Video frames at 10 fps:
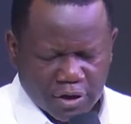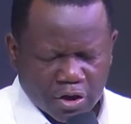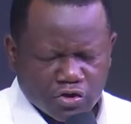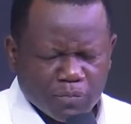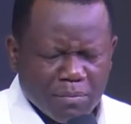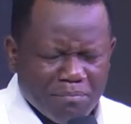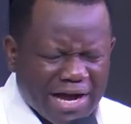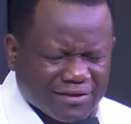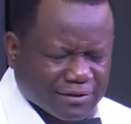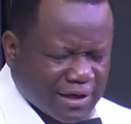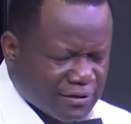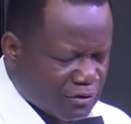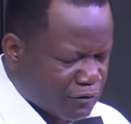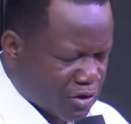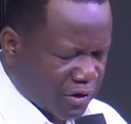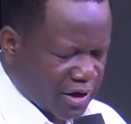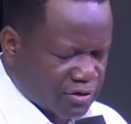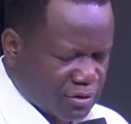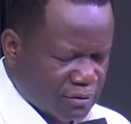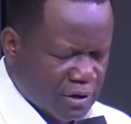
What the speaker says: to be masters of creation.